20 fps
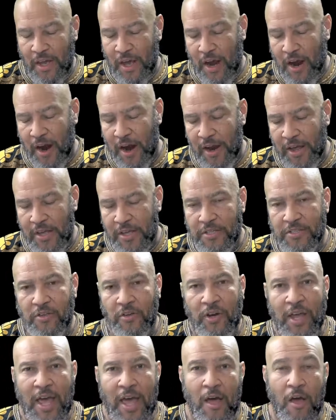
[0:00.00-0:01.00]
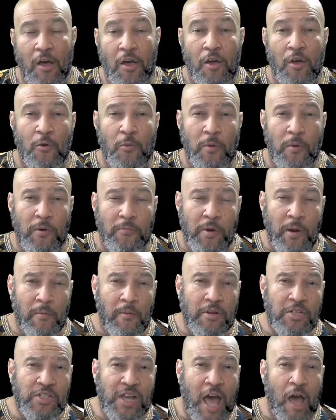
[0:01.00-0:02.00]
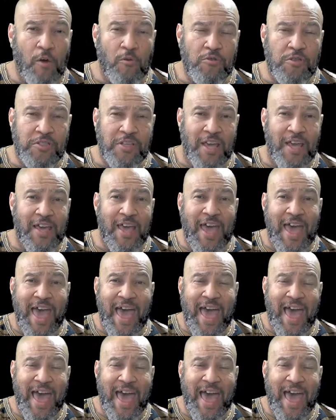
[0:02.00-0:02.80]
All right. So now, remember Shaul said,